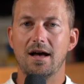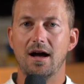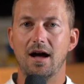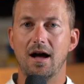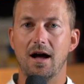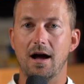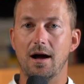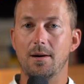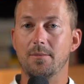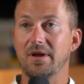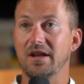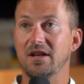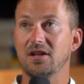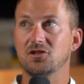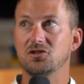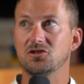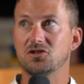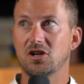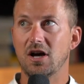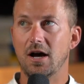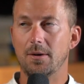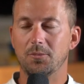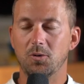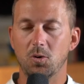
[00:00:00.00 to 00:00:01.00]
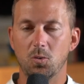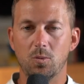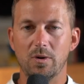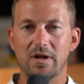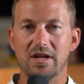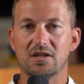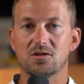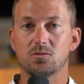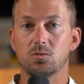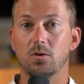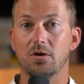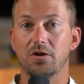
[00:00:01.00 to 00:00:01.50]
And in a couple
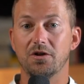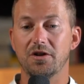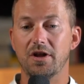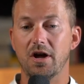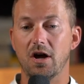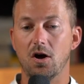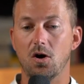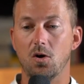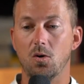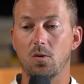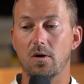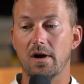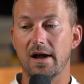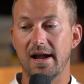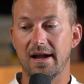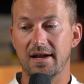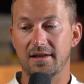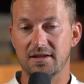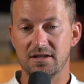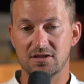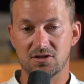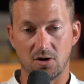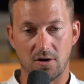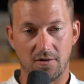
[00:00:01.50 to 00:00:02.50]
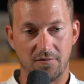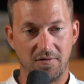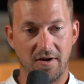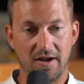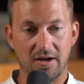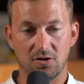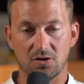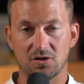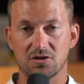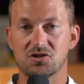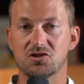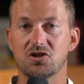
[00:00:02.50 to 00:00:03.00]
weeks, we'll know, hey, these are our
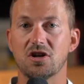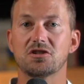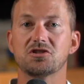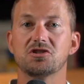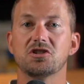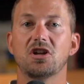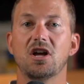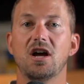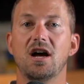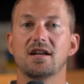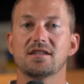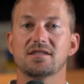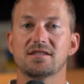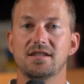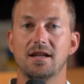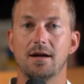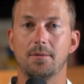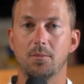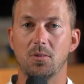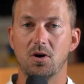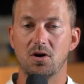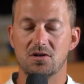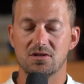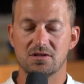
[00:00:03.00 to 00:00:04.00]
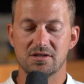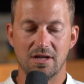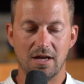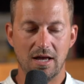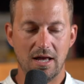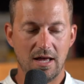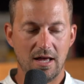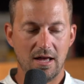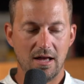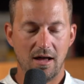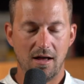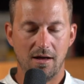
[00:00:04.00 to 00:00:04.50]
final construction cost numbers,
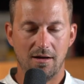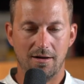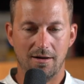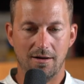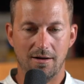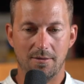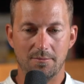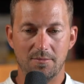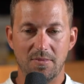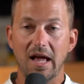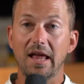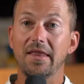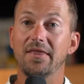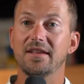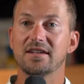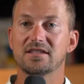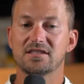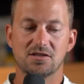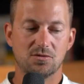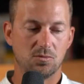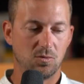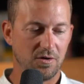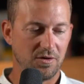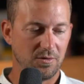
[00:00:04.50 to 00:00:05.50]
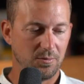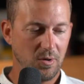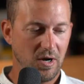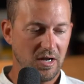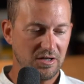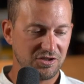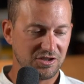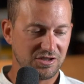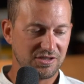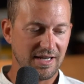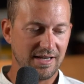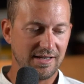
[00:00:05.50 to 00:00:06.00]
and this is where the
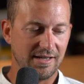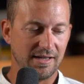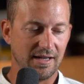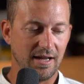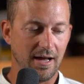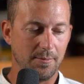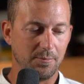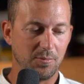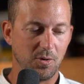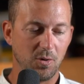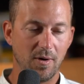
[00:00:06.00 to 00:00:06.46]
project's ending up.